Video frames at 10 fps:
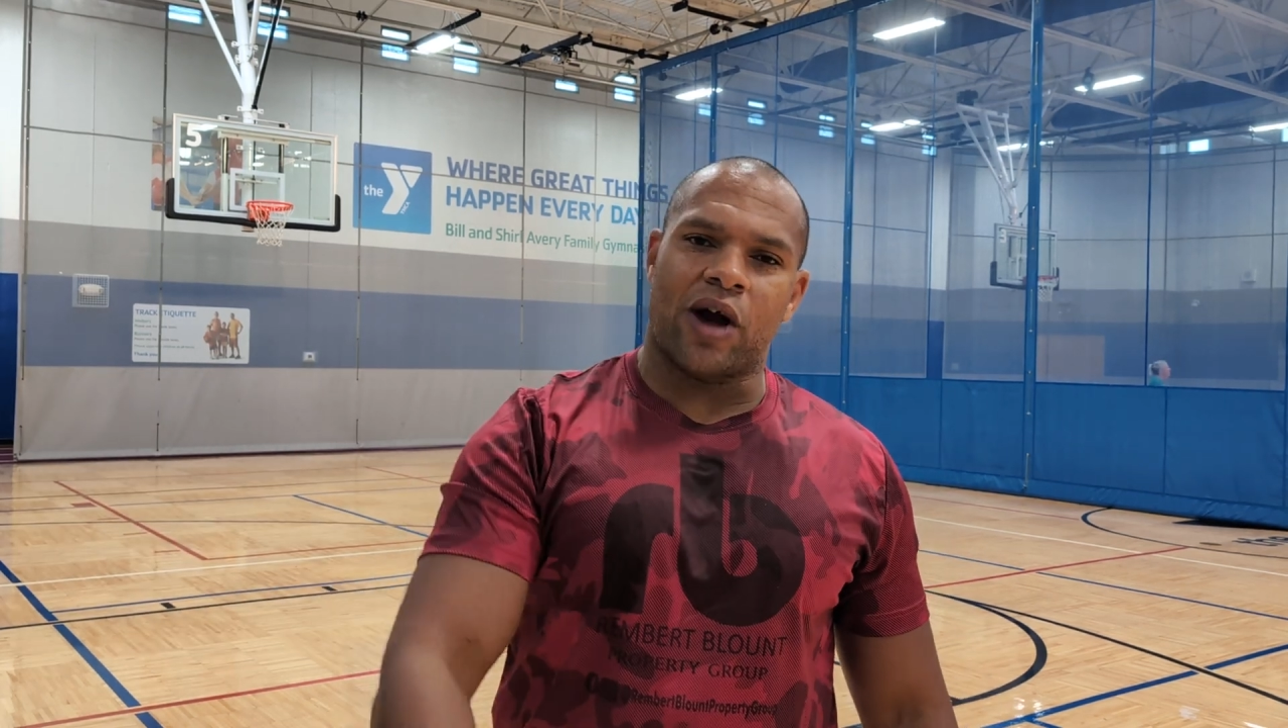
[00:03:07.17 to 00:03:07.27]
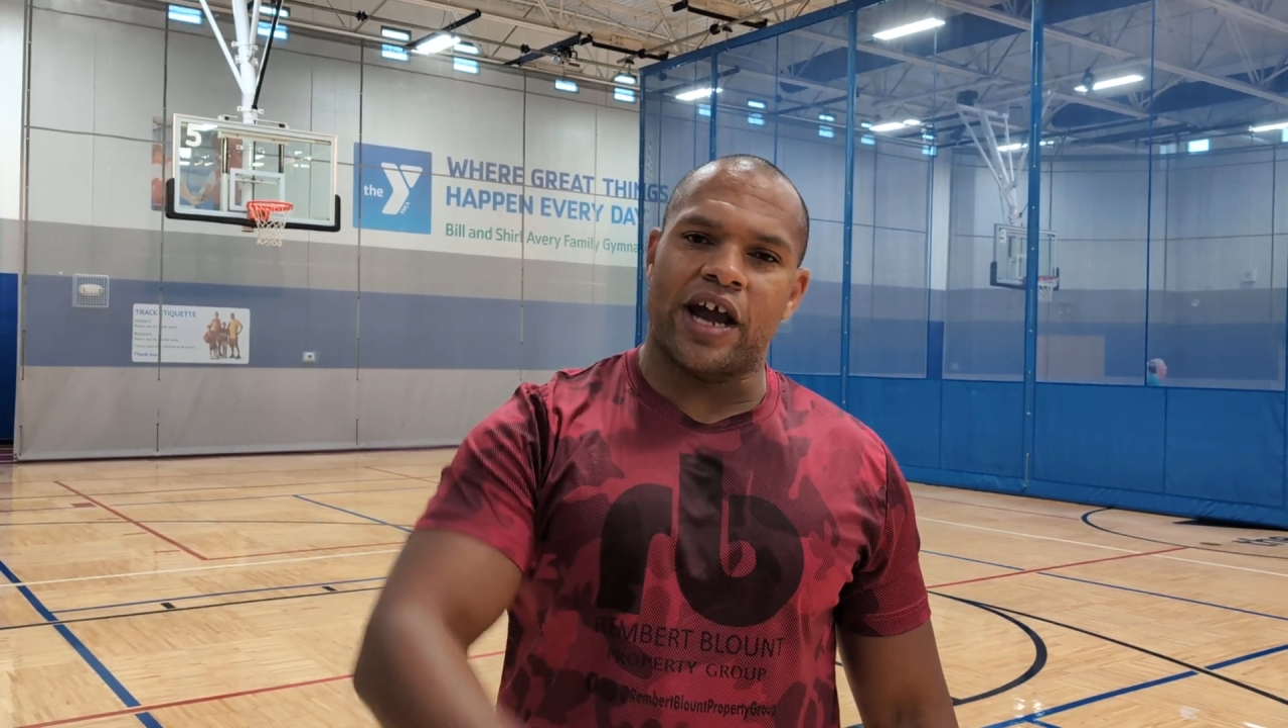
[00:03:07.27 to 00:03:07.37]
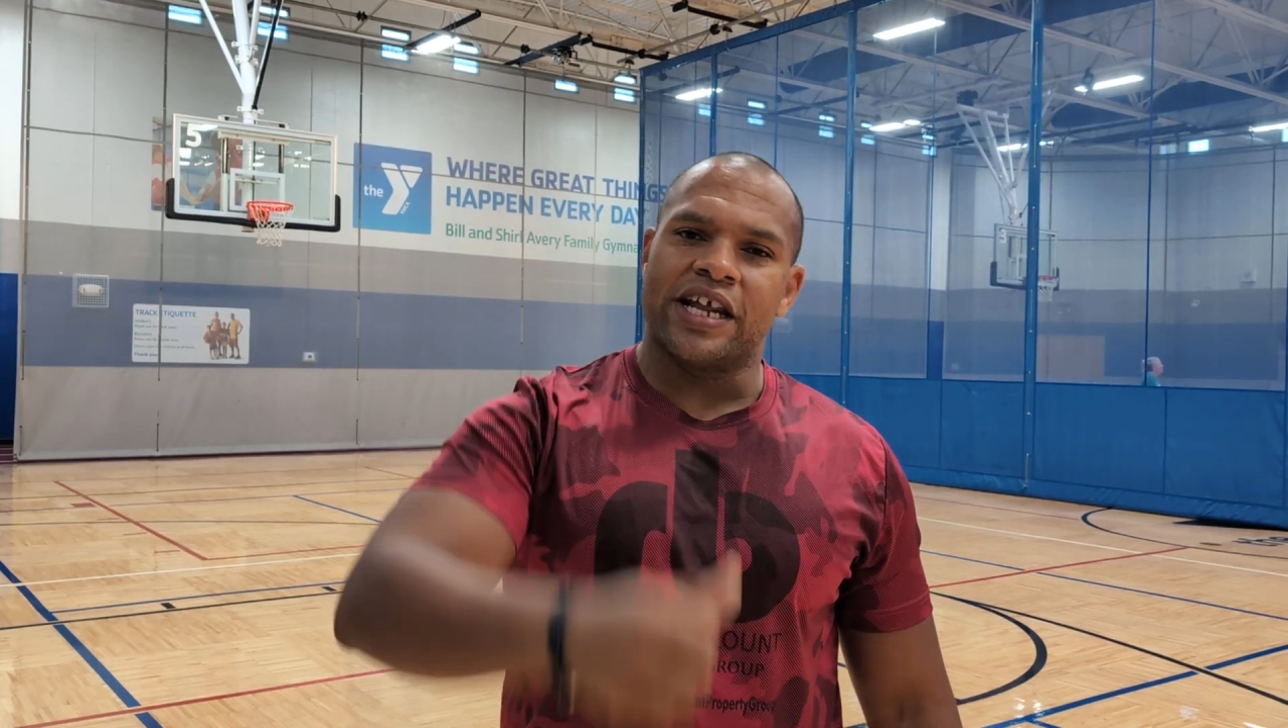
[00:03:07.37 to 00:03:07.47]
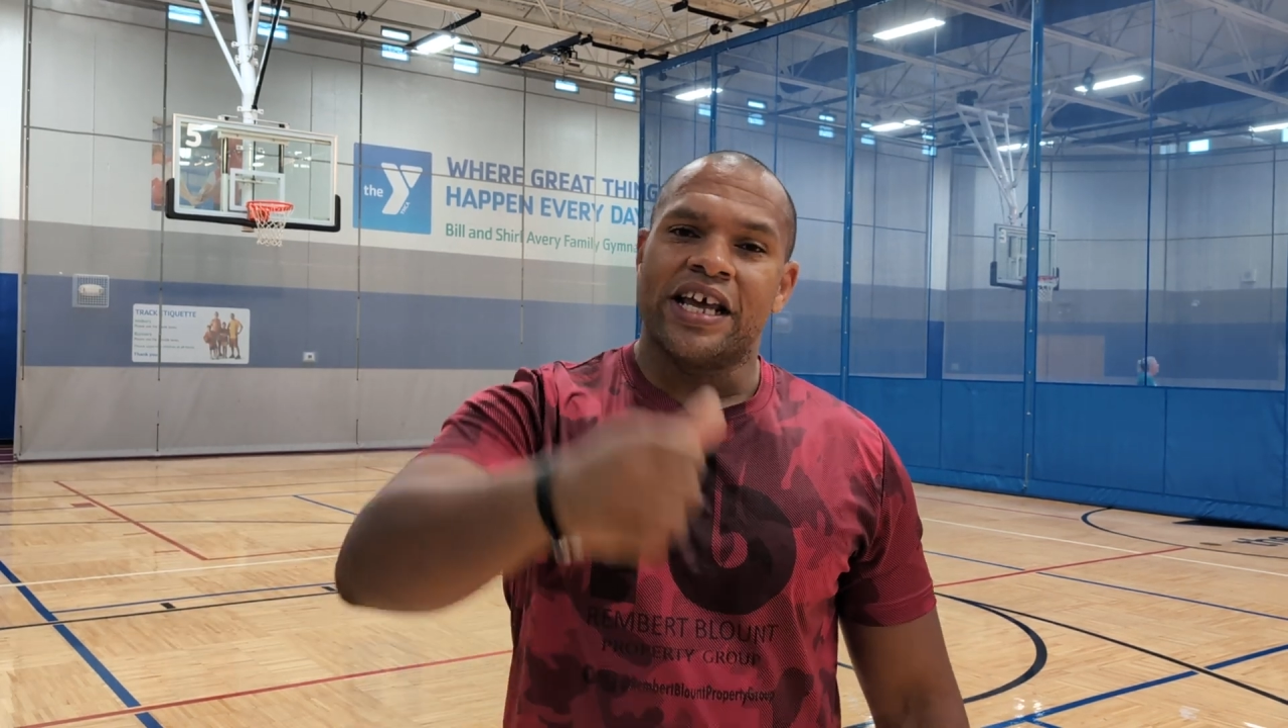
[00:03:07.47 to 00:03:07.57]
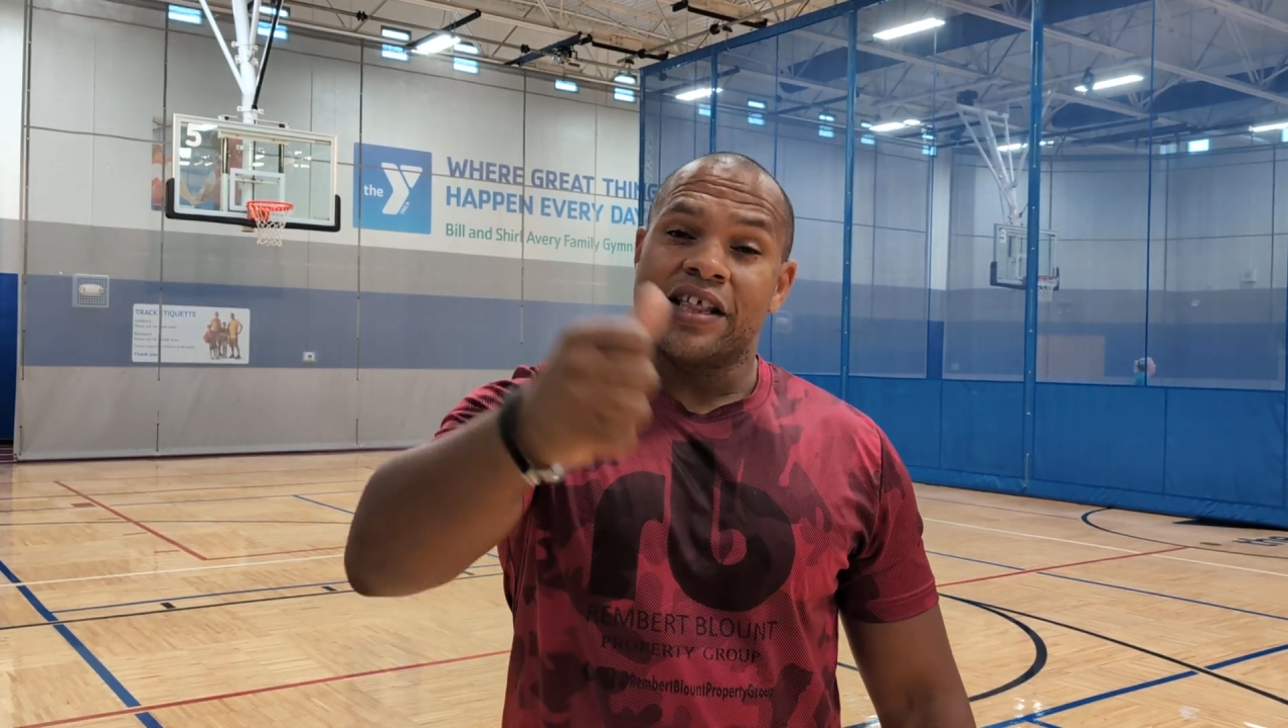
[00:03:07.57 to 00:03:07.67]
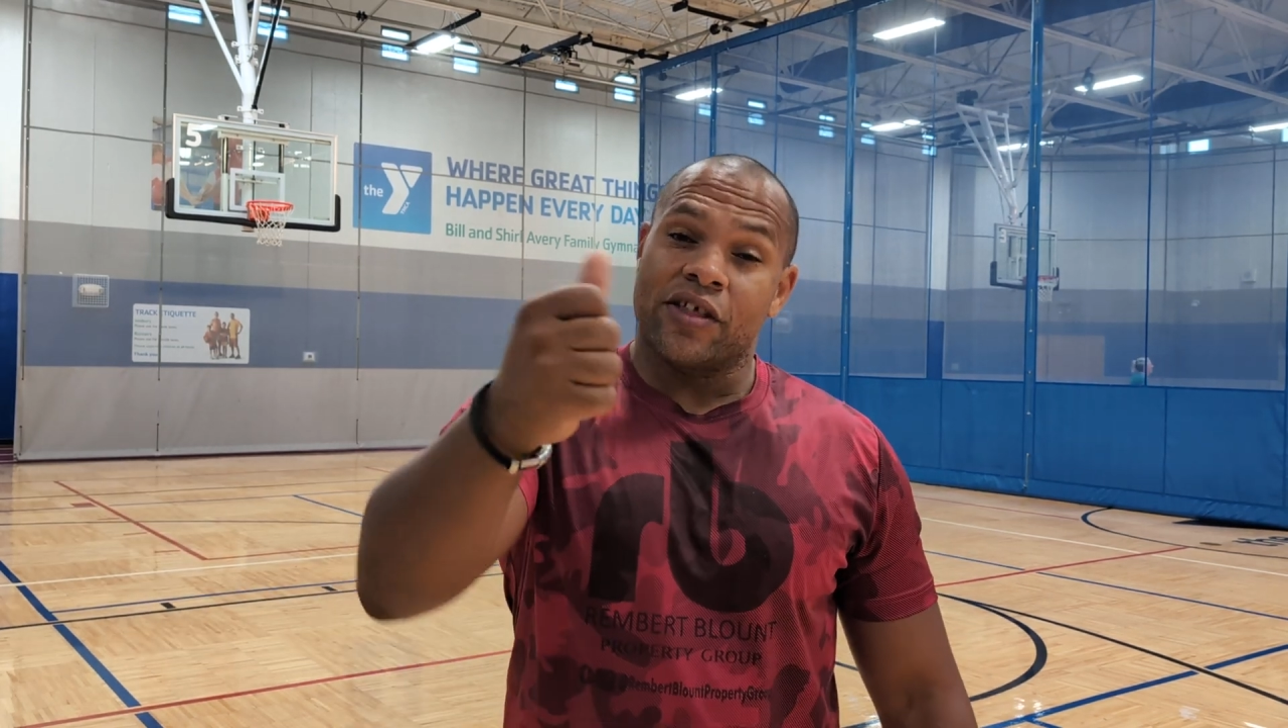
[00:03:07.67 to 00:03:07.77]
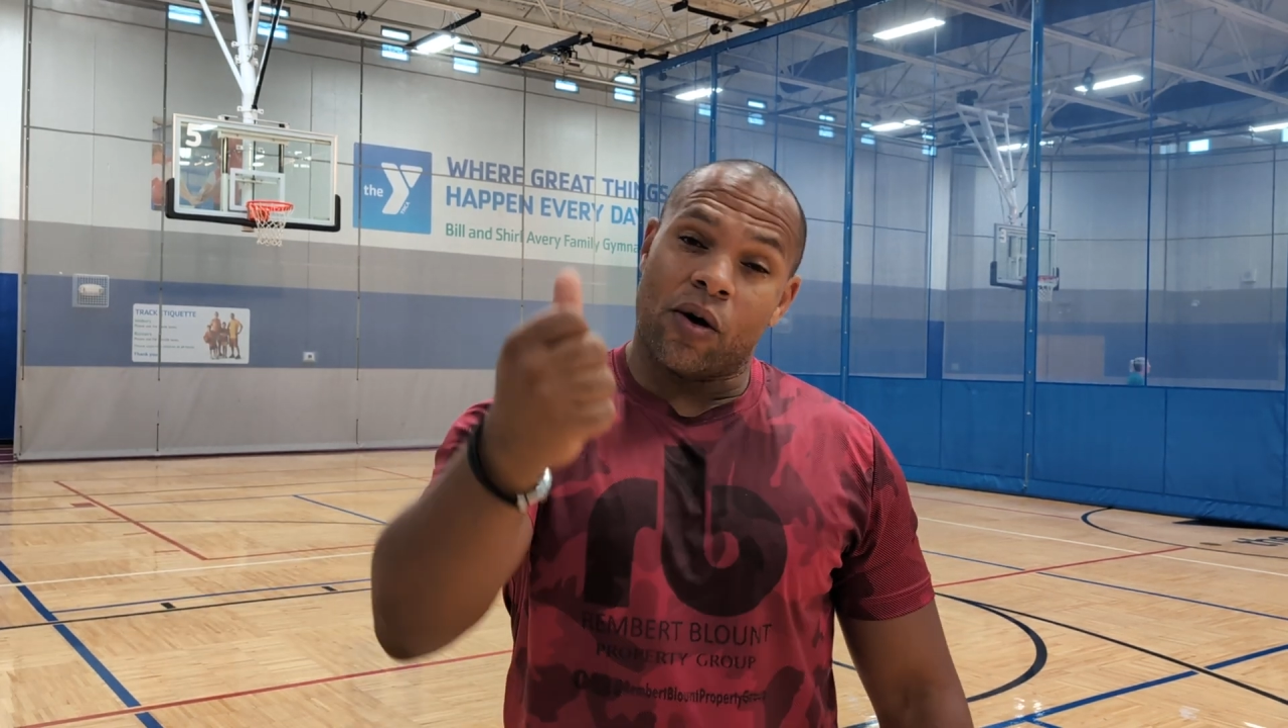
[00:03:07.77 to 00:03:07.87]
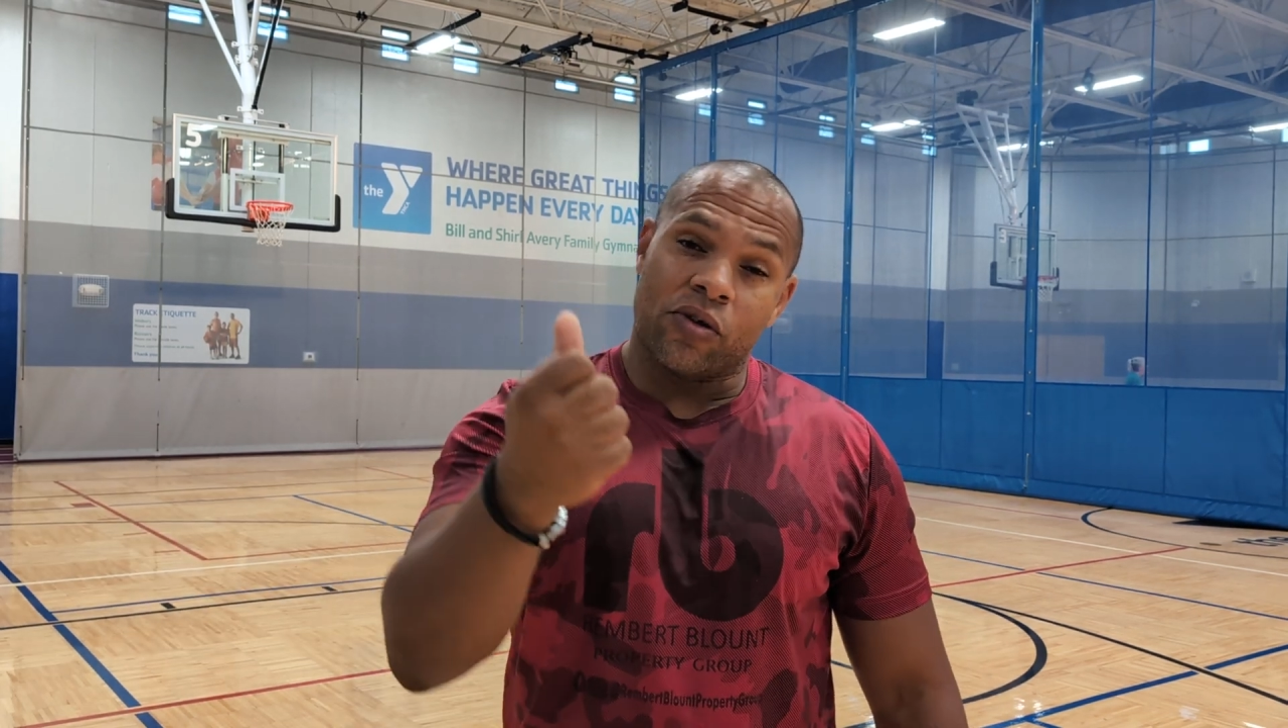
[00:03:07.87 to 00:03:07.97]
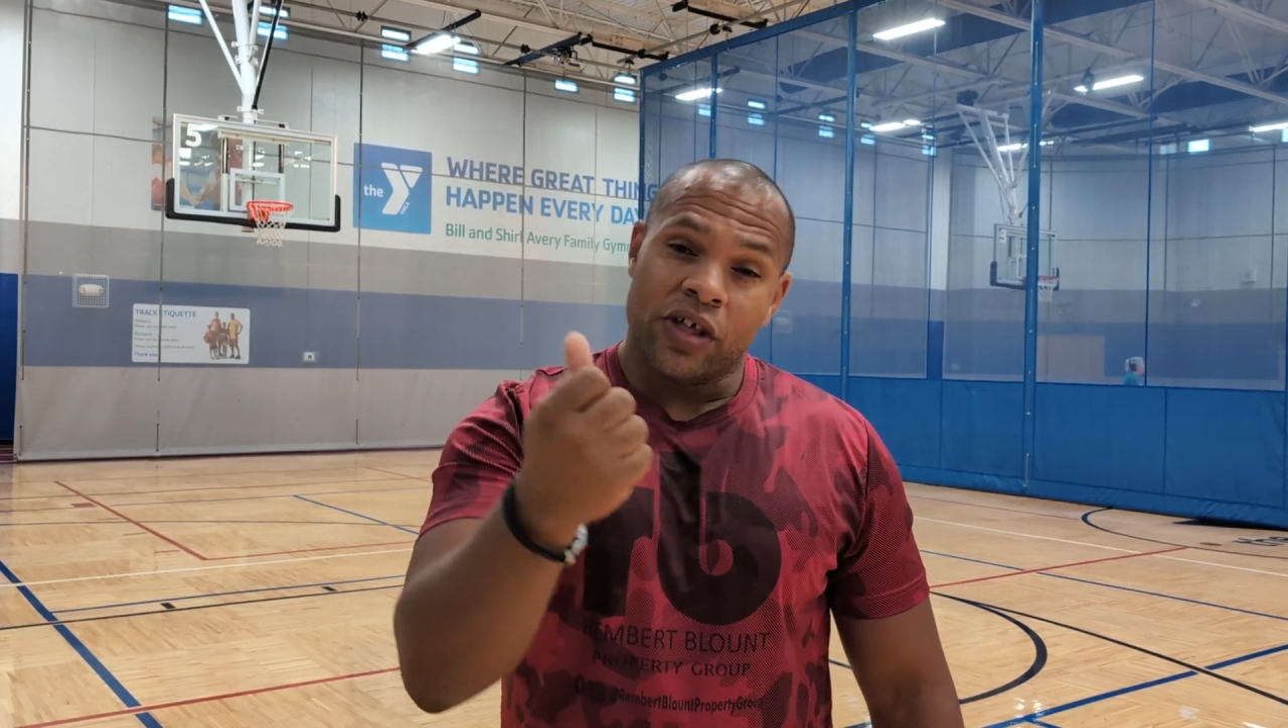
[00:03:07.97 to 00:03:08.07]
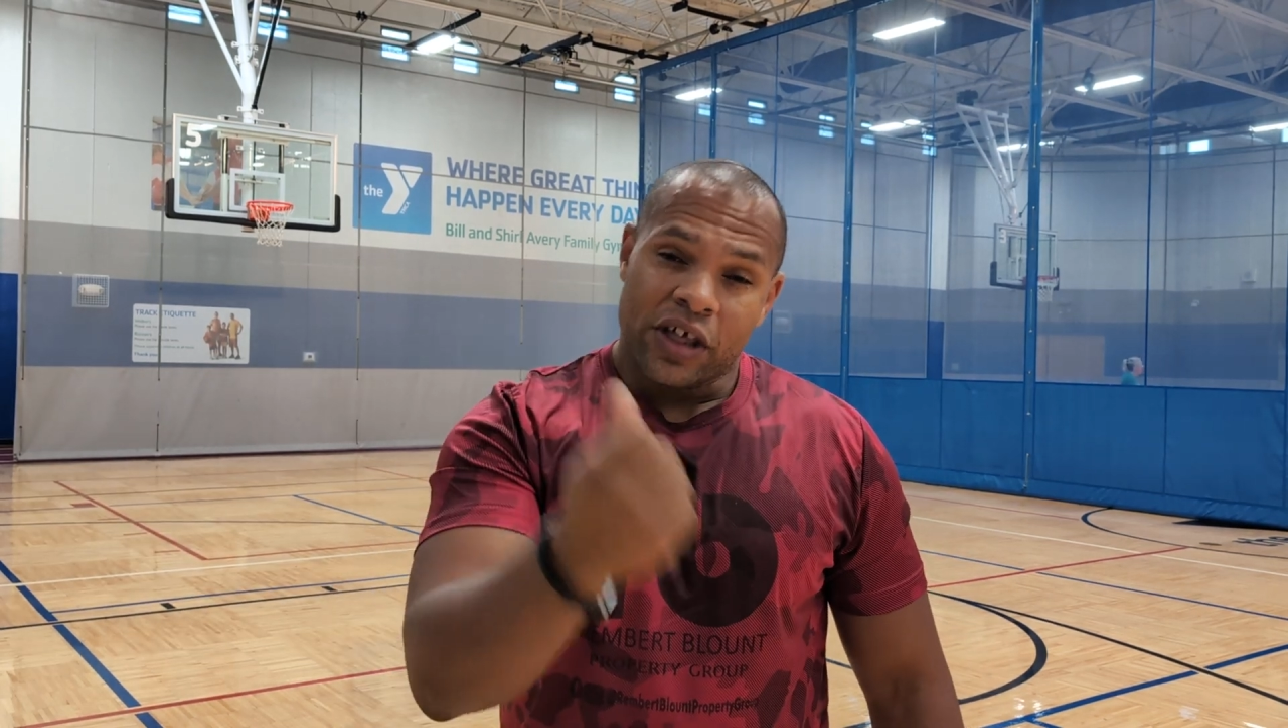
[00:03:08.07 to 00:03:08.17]
right
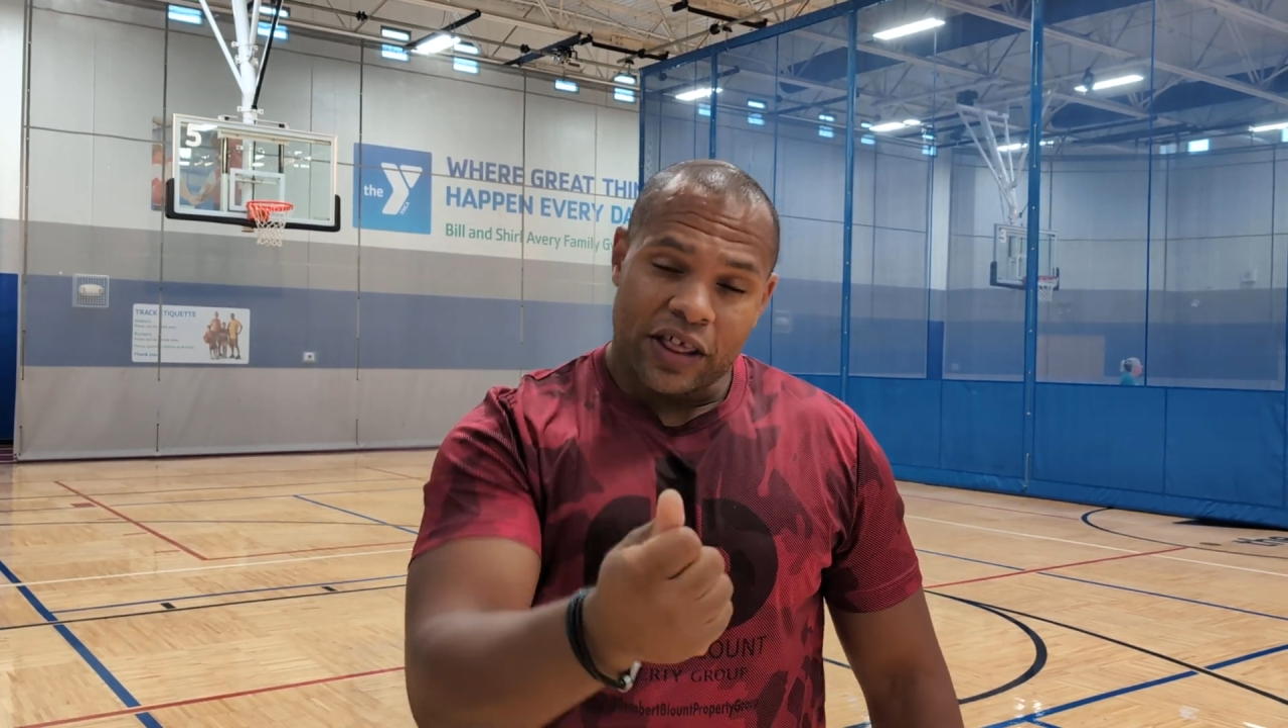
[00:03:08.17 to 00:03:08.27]
the,